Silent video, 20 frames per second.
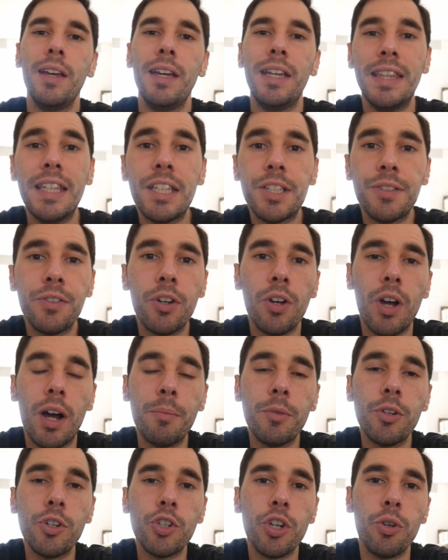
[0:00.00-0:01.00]
In this video, I'm
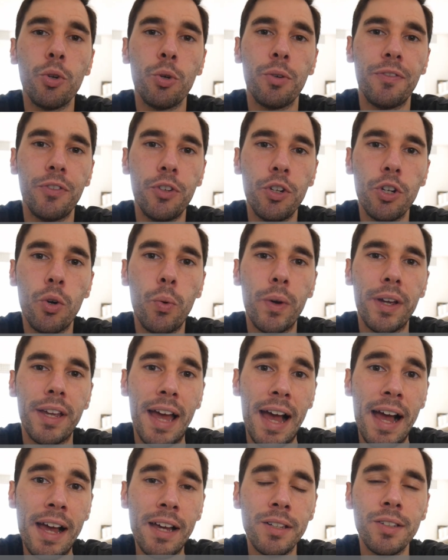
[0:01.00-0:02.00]
going to show you a few quick
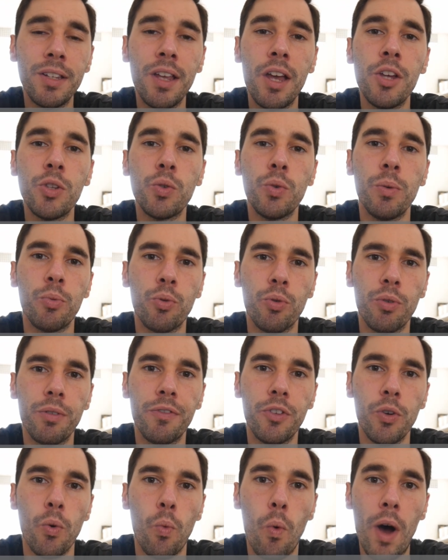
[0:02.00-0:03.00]
hacks to improve
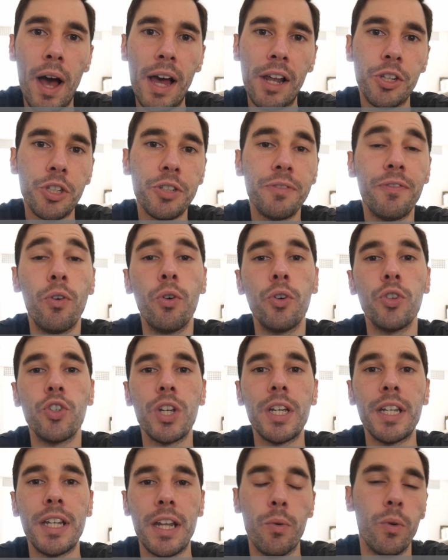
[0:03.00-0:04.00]
your wireless
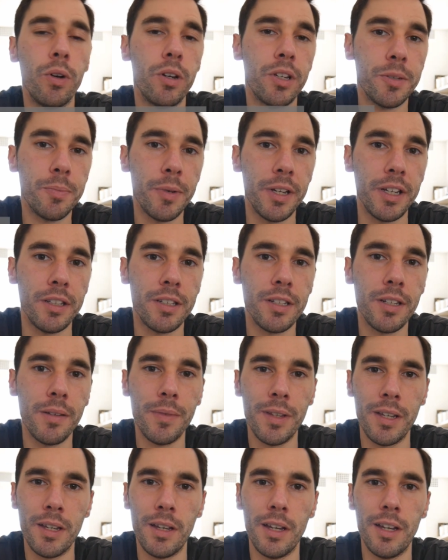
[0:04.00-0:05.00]
4G network speeds.
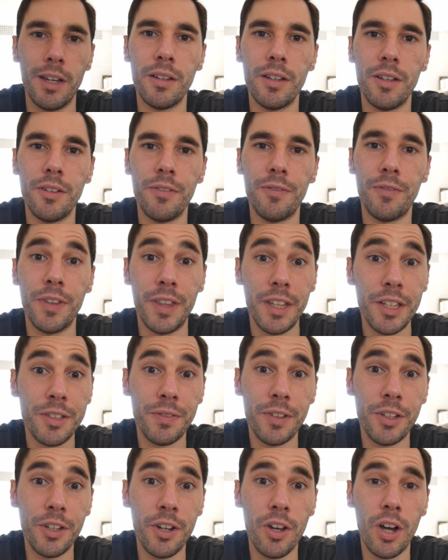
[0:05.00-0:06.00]
For this
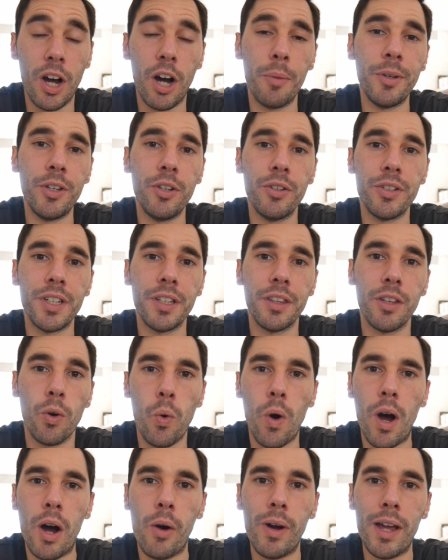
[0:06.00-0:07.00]
video, I'll be using the
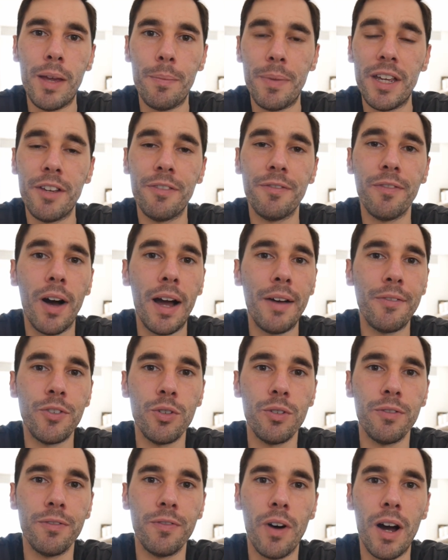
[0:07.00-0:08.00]
Huawei
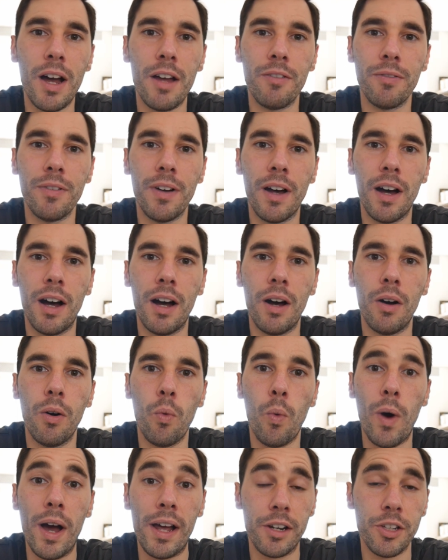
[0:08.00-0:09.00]
B525
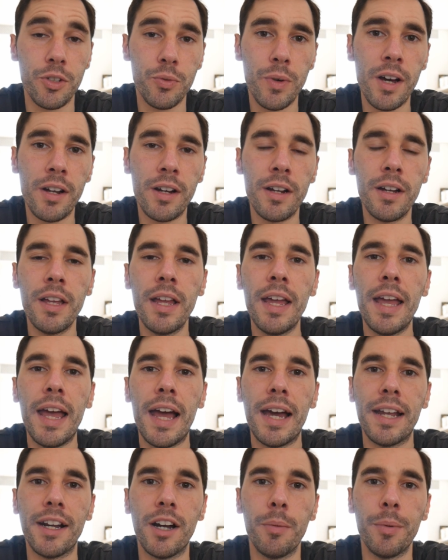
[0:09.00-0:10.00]
wireless router,
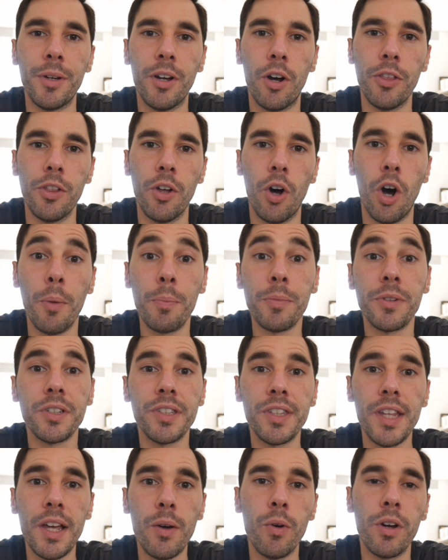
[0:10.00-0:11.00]
and I'll be on the
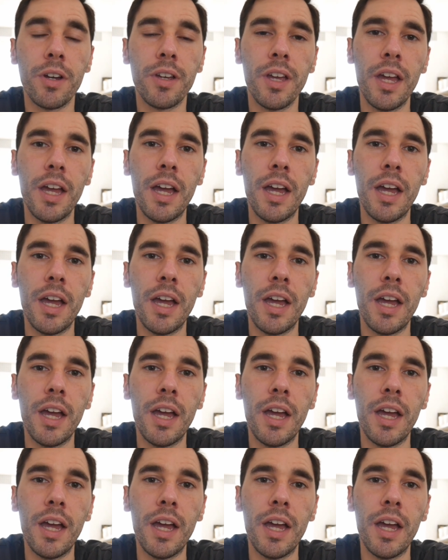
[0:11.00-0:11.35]
Optus network.